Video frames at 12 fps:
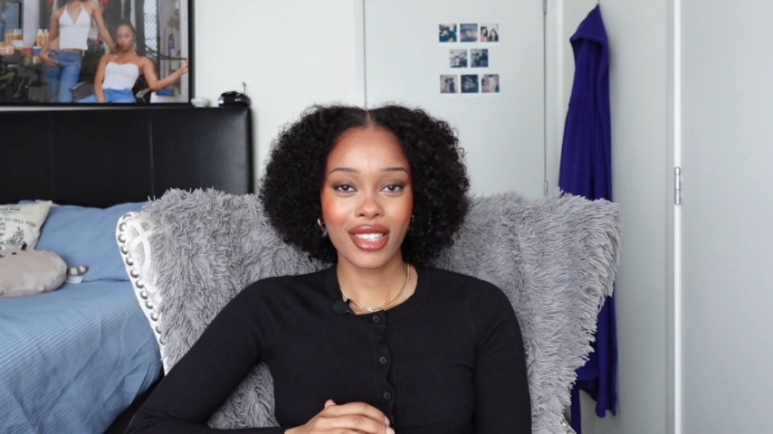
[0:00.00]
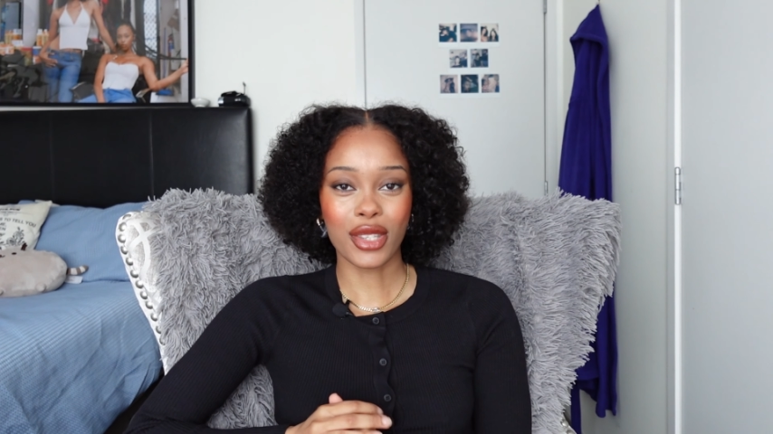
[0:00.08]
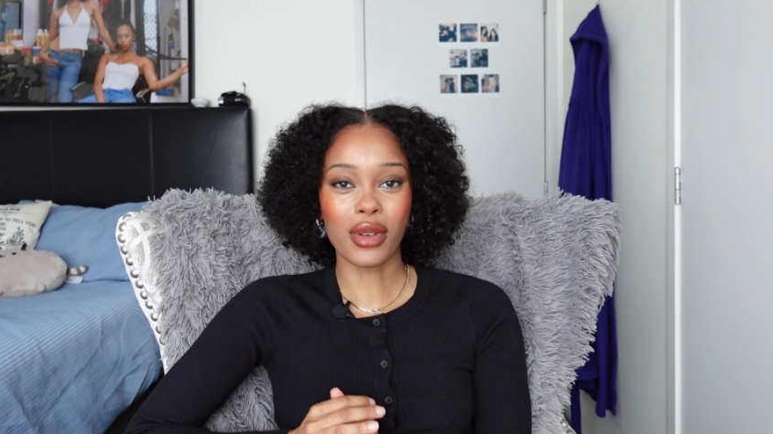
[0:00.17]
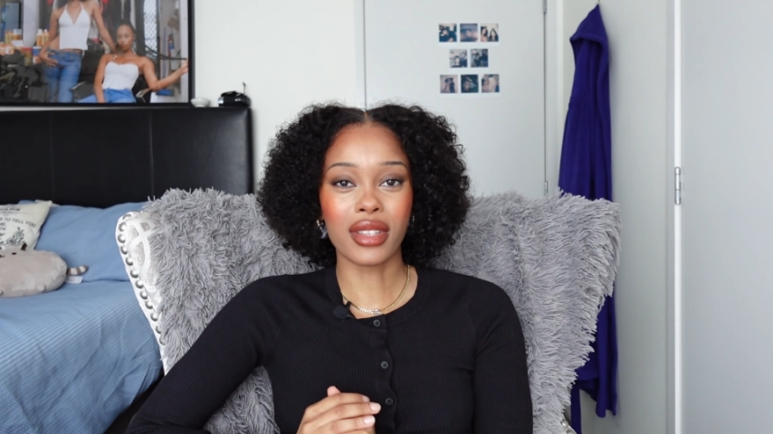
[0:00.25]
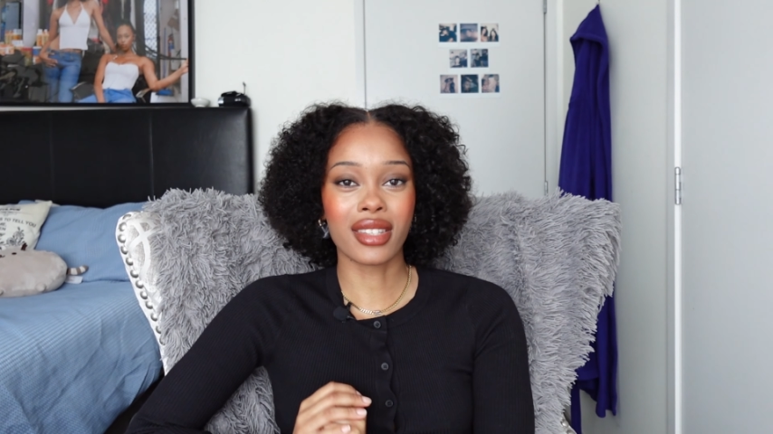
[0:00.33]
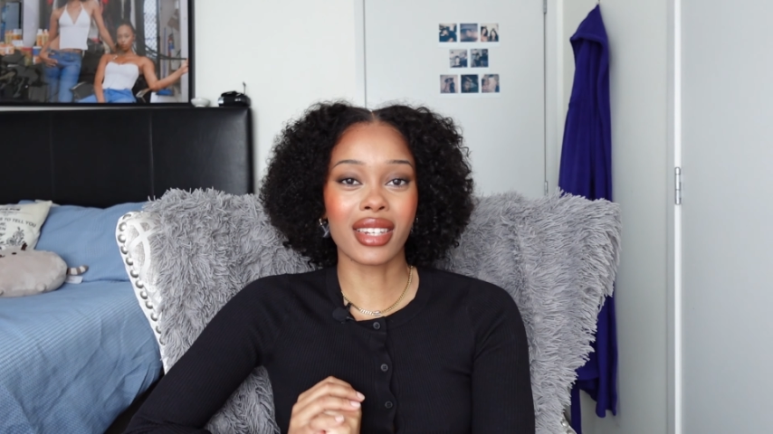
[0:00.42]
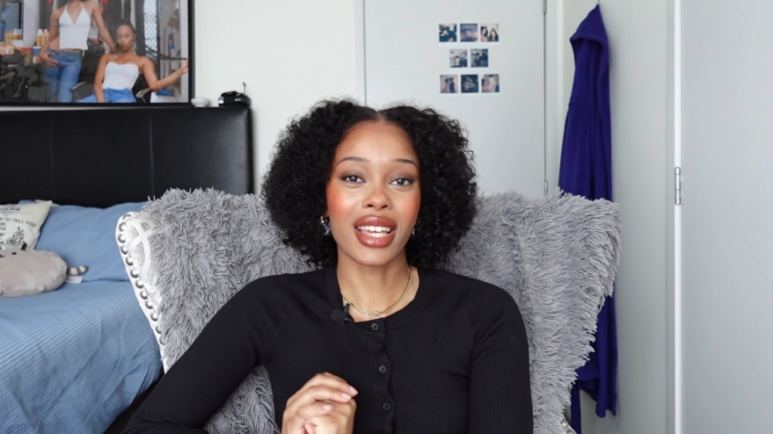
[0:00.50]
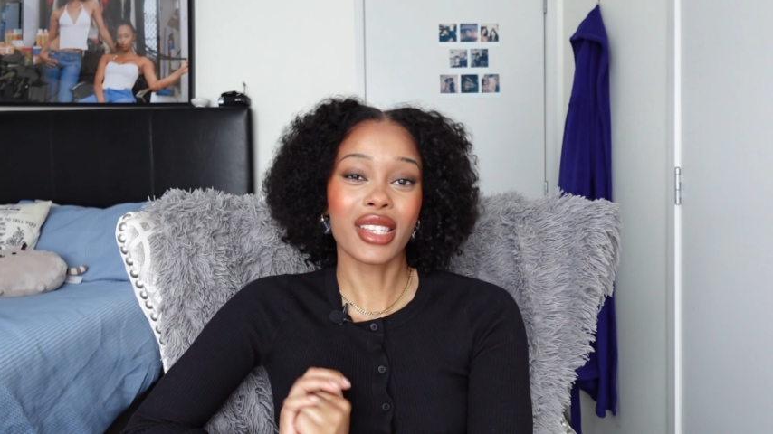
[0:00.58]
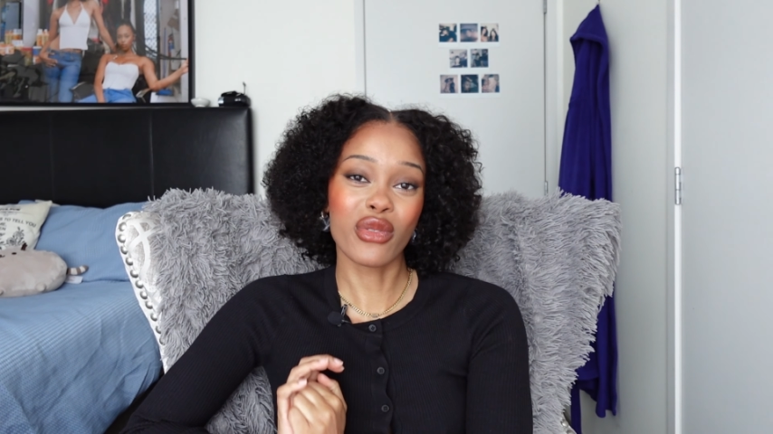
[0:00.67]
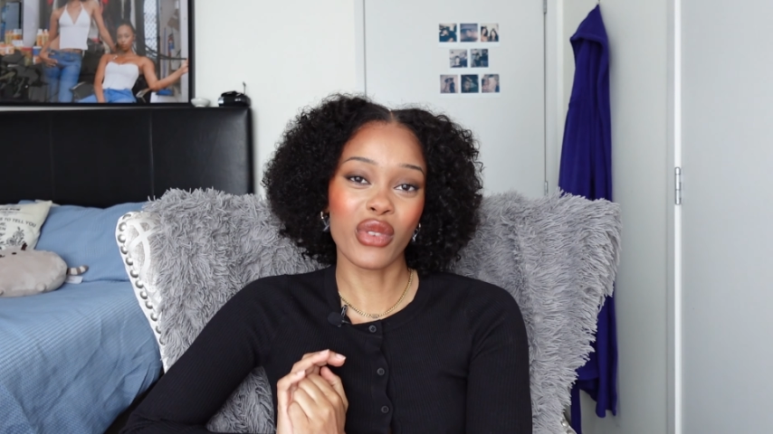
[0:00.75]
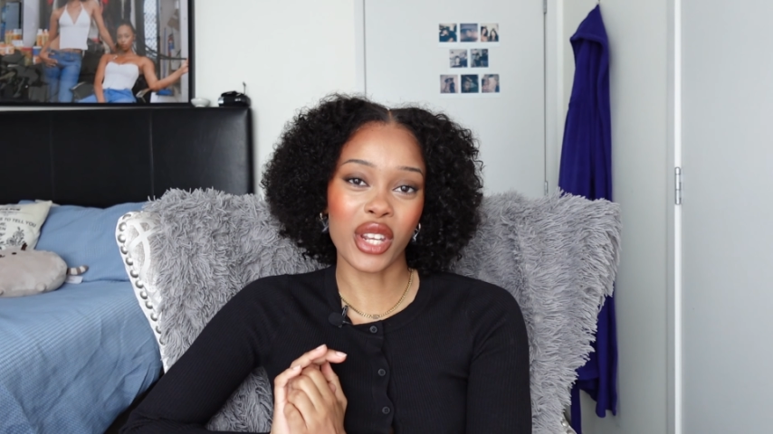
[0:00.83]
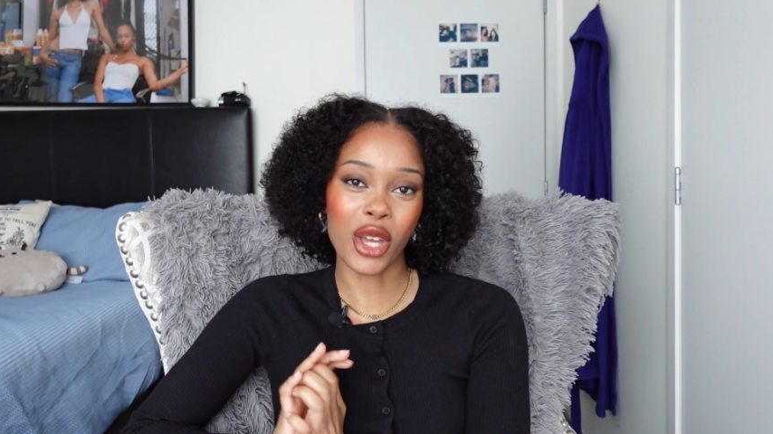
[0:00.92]
So in
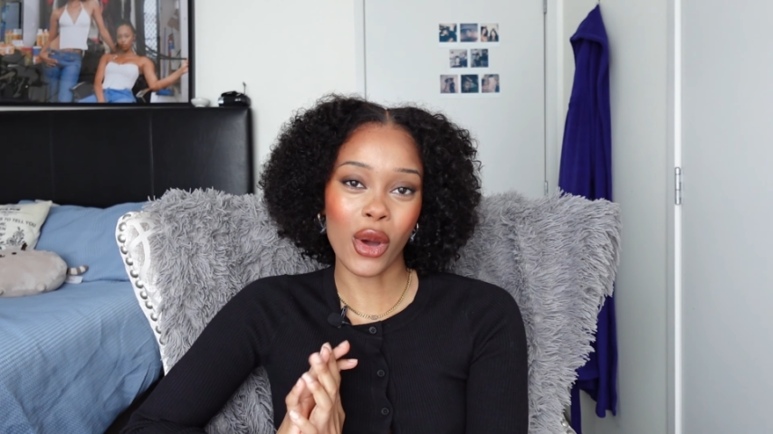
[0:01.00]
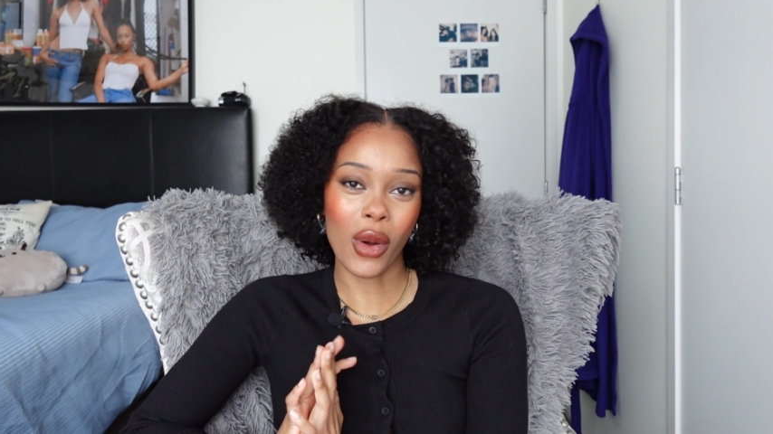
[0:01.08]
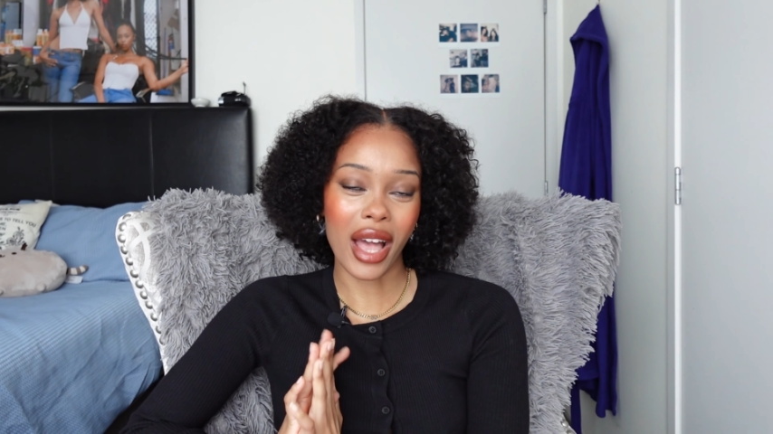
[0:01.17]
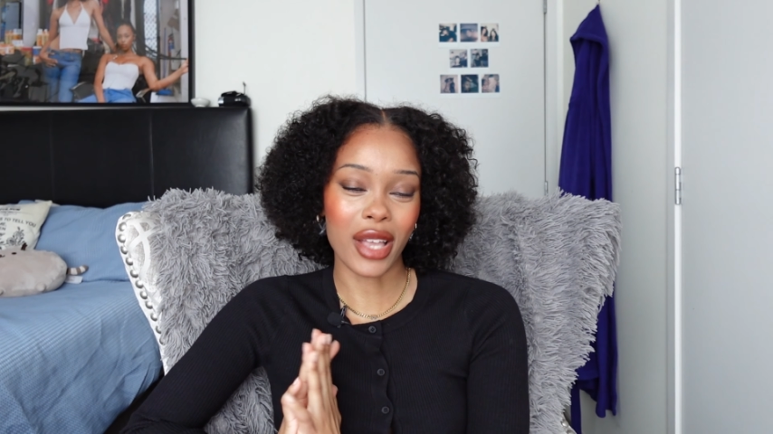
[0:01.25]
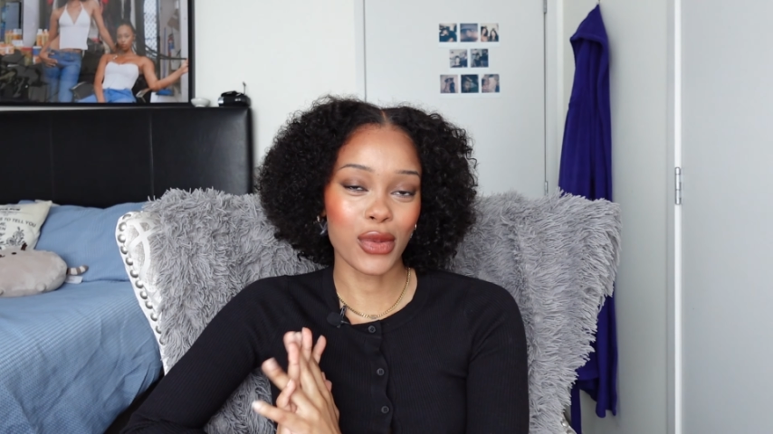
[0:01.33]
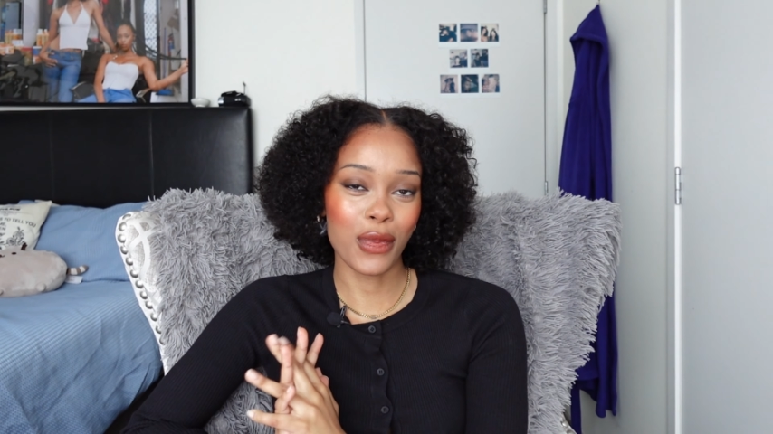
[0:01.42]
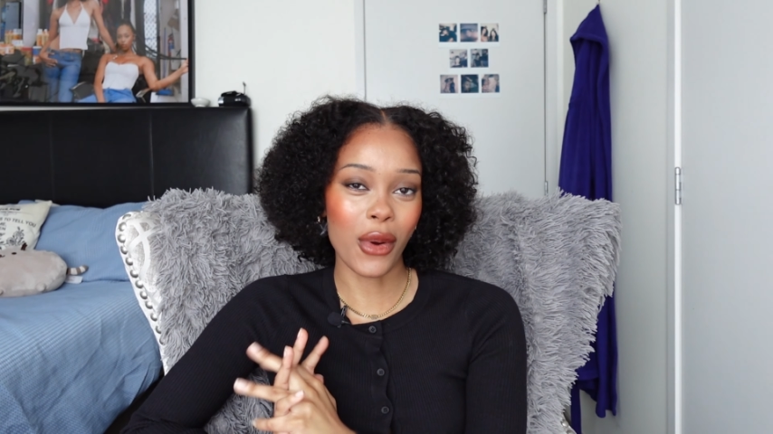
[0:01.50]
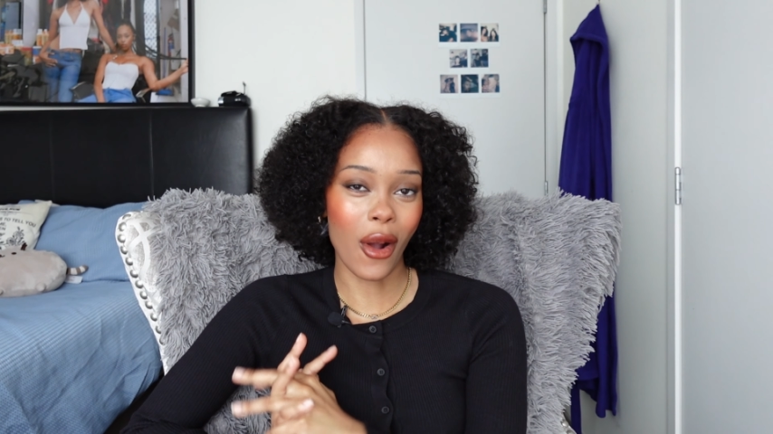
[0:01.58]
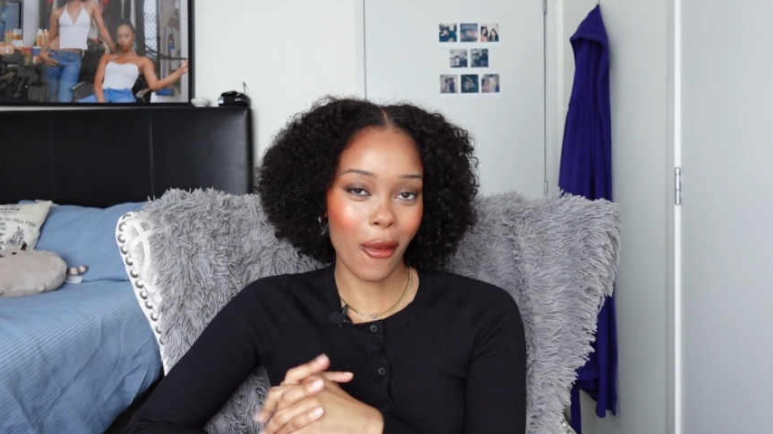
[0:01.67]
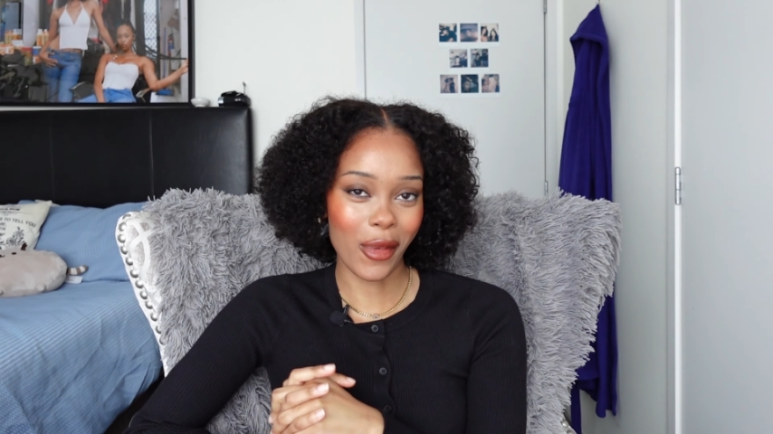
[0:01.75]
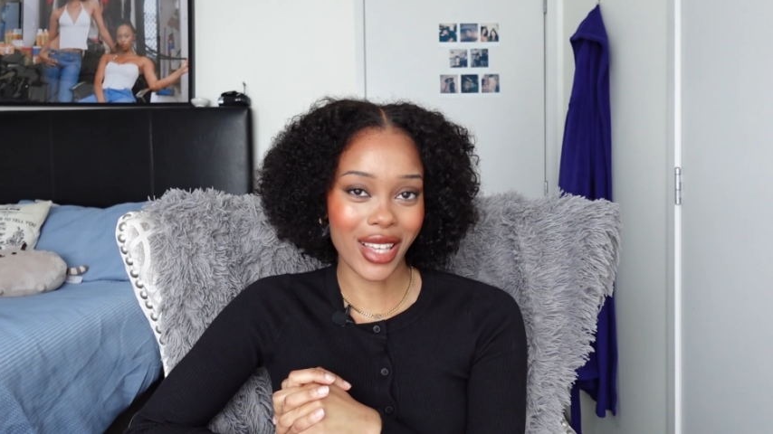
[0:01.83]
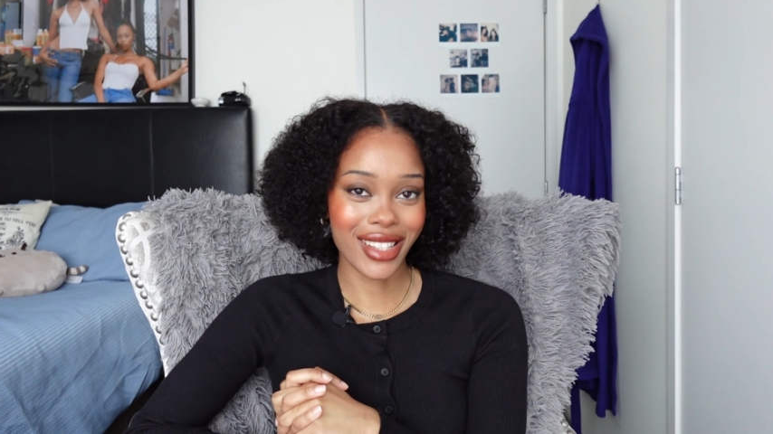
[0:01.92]
today's video, as
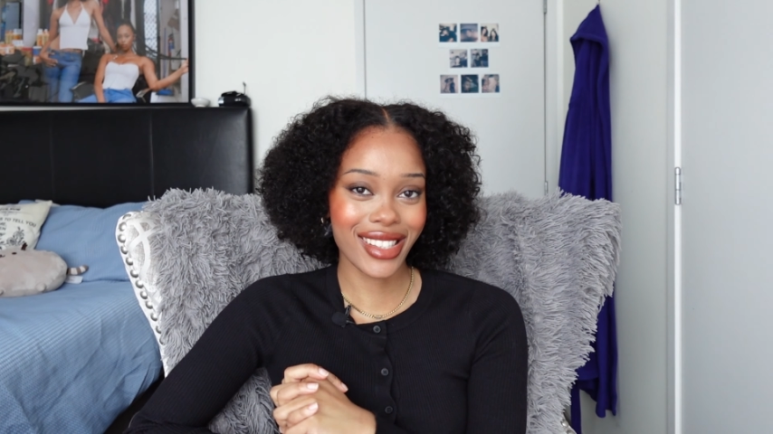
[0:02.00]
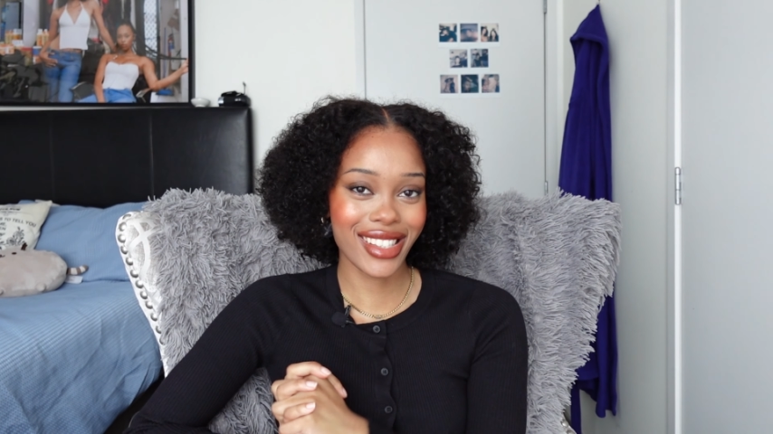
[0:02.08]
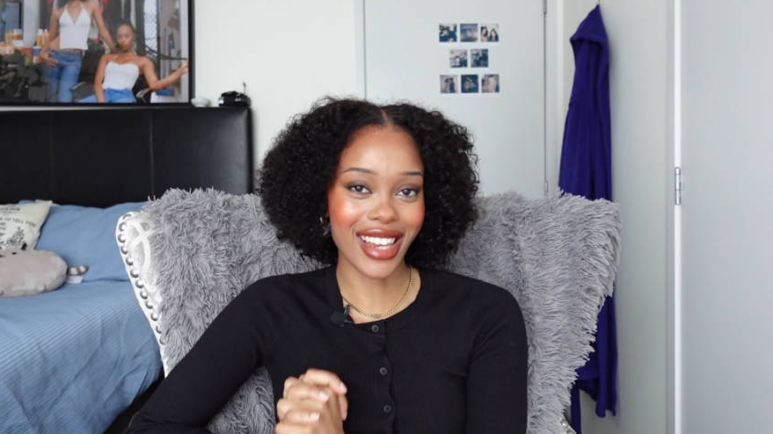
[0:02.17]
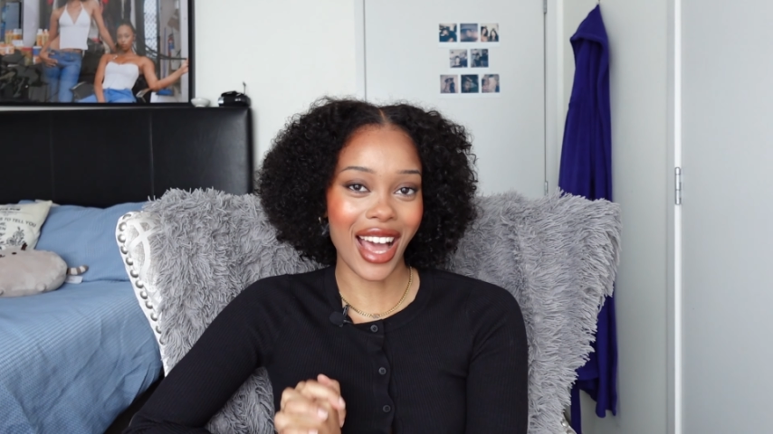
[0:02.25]
promised,